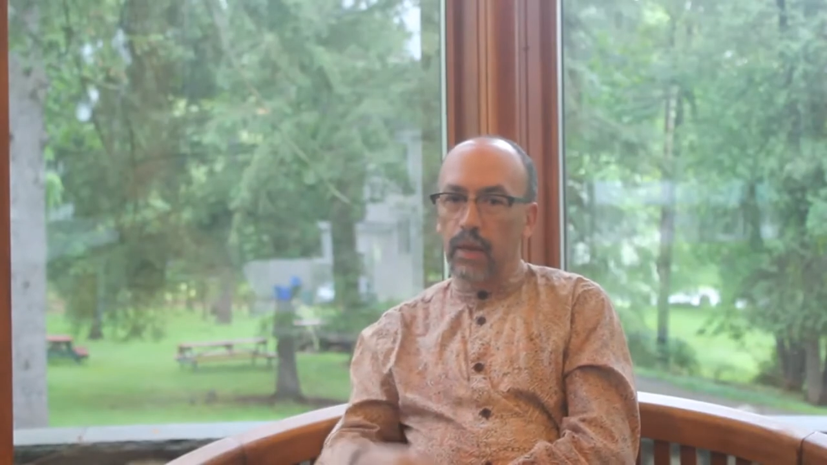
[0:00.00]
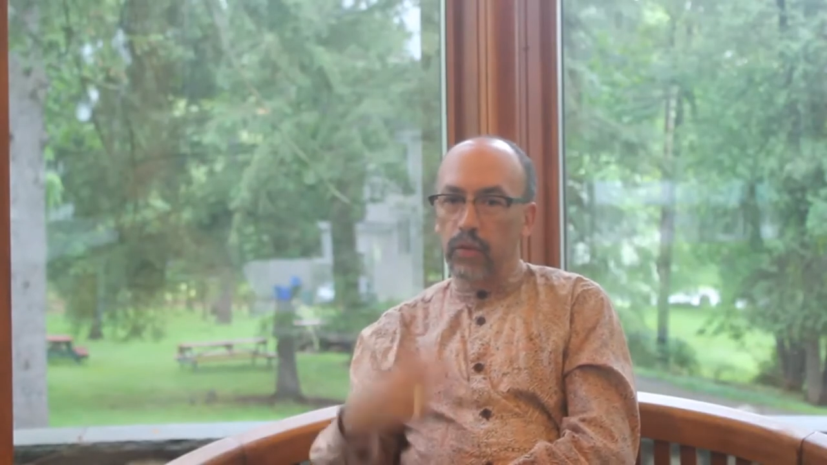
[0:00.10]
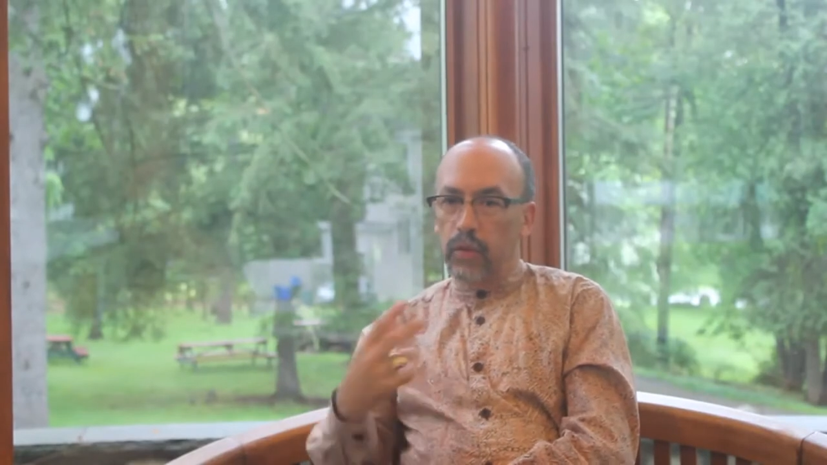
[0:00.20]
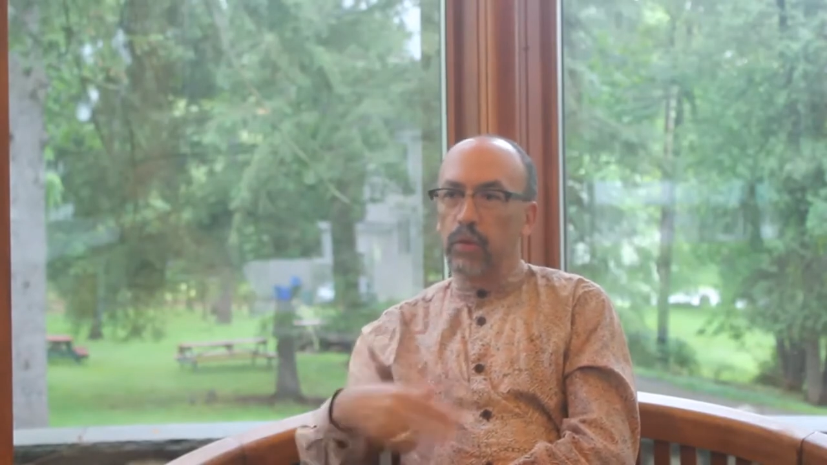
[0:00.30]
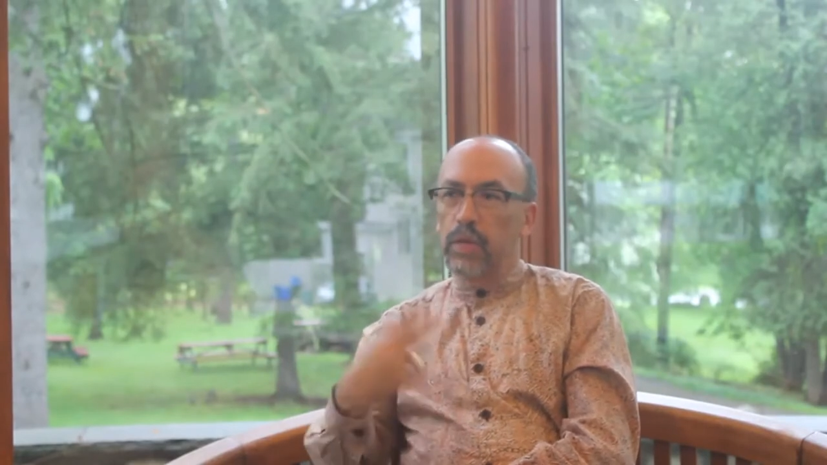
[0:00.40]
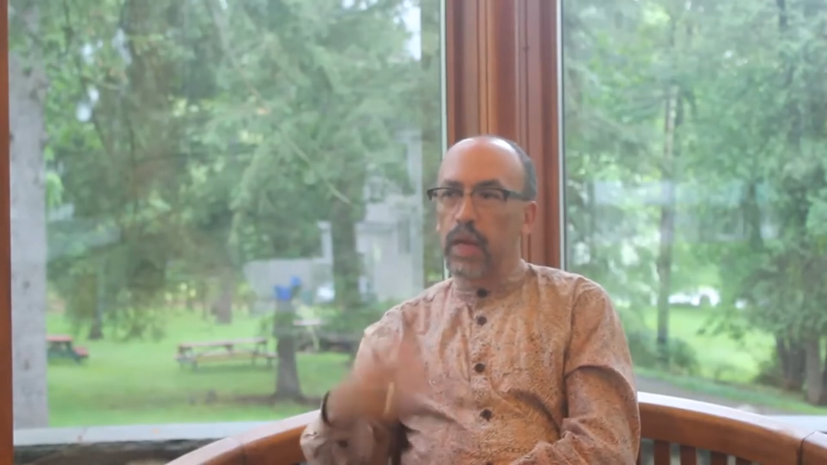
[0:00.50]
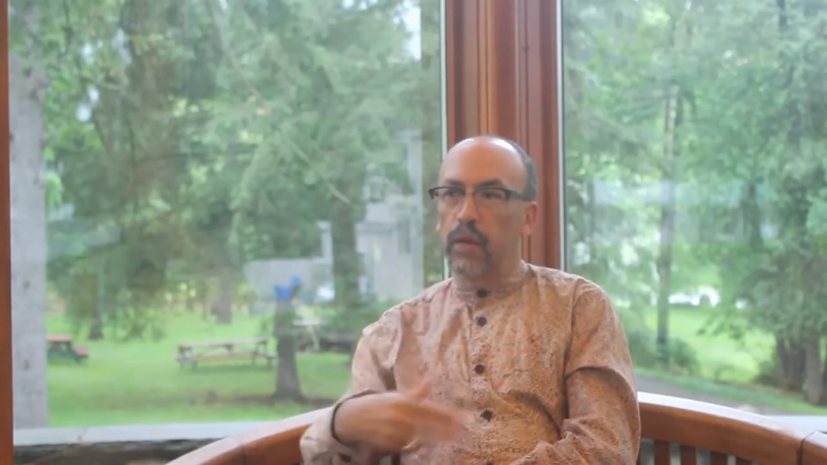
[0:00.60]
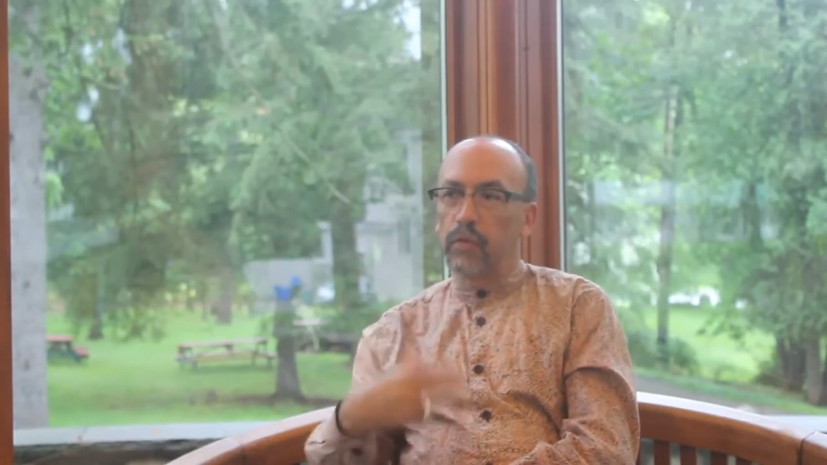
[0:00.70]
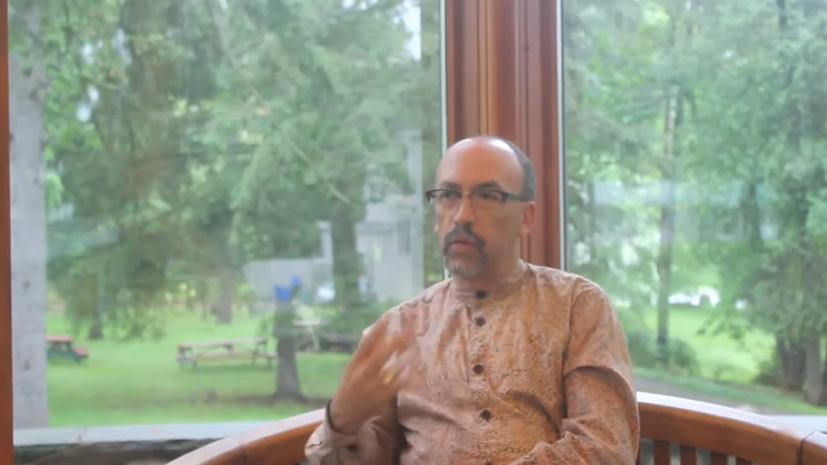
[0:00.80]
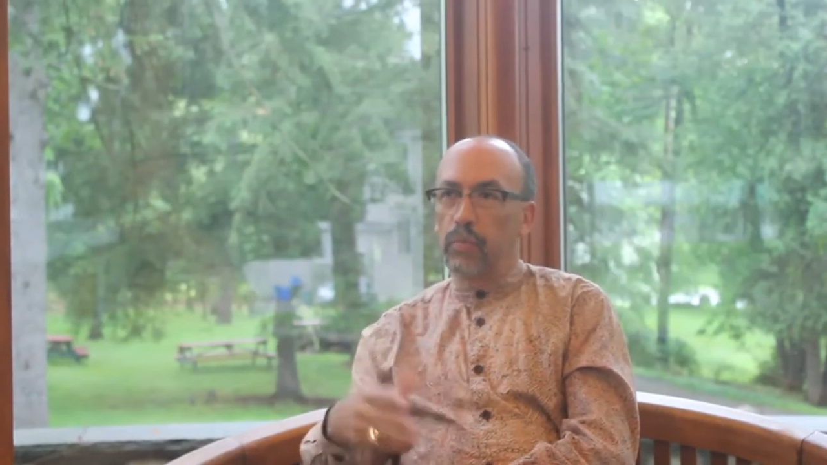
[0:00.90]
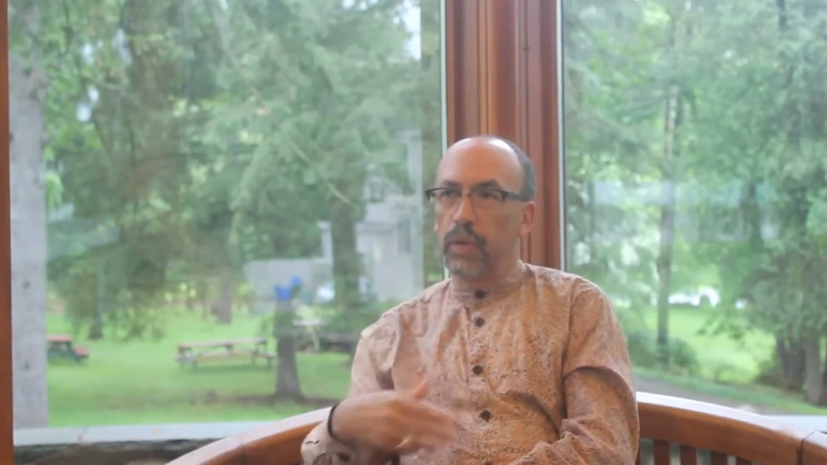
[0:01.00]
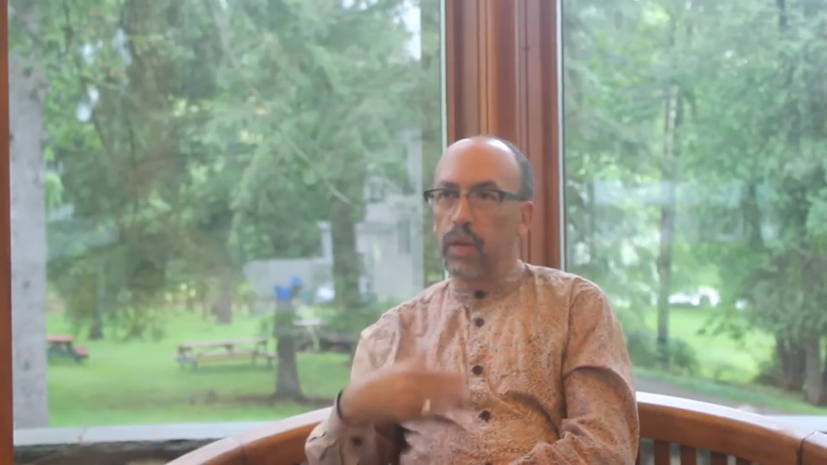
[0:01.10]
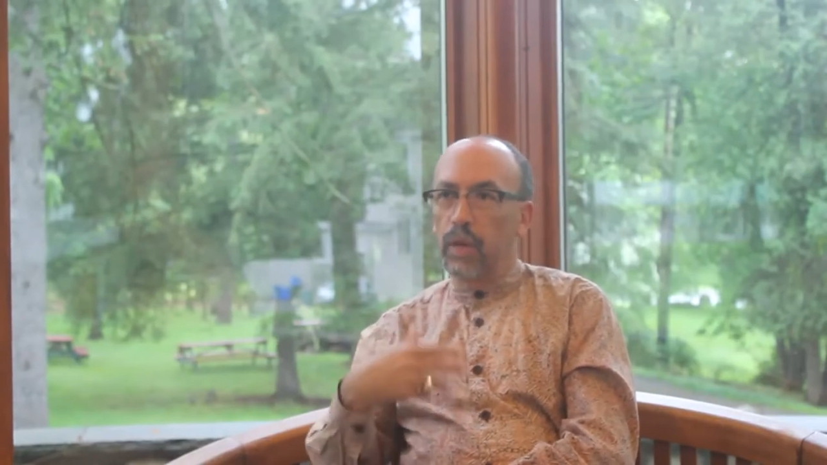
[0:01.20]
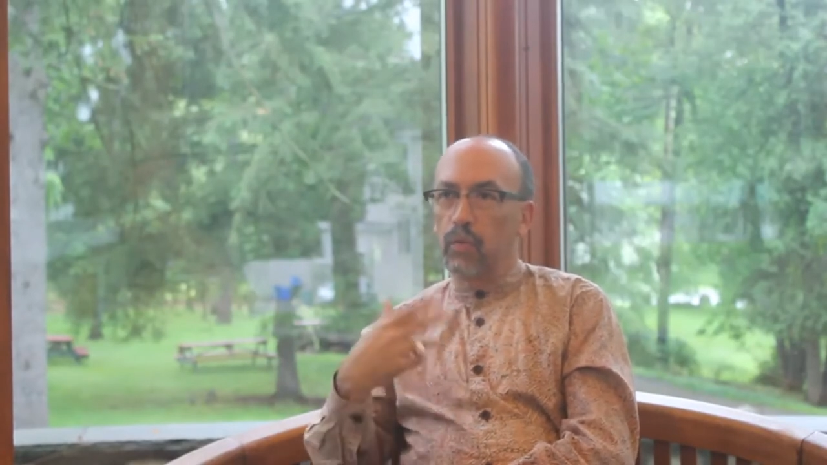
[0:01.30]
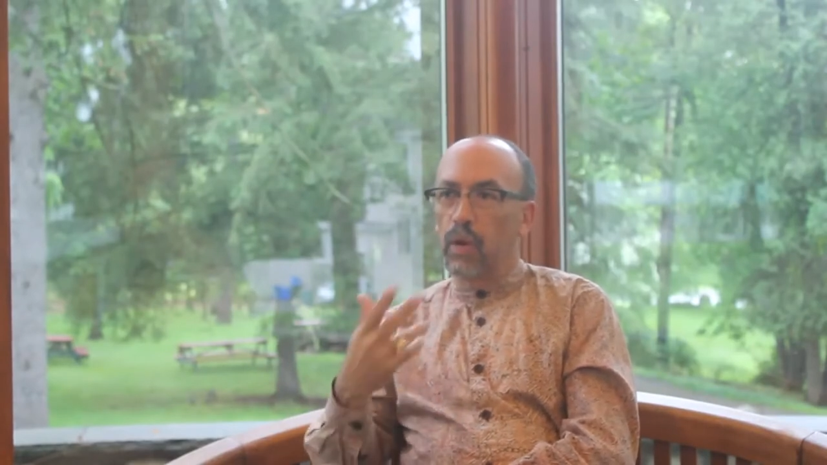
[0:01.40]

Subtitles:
theories have to be